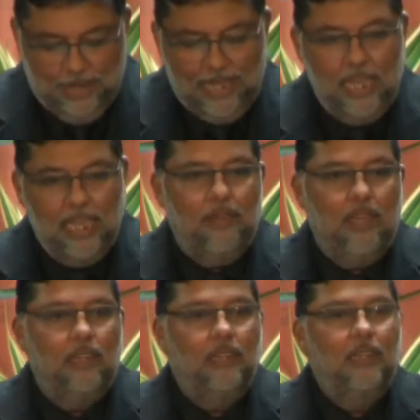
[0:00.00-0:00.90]

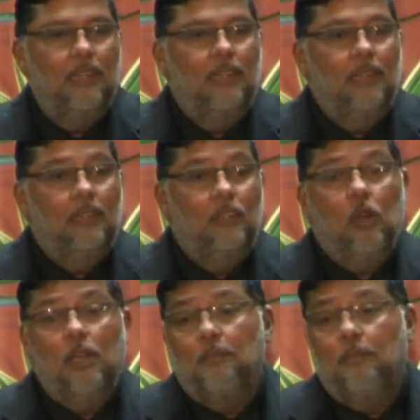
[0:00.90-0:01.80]
behavior
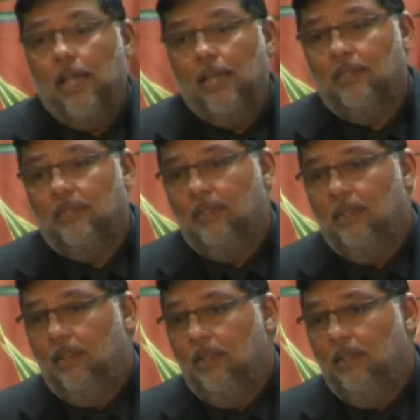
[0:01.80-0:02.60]
to impress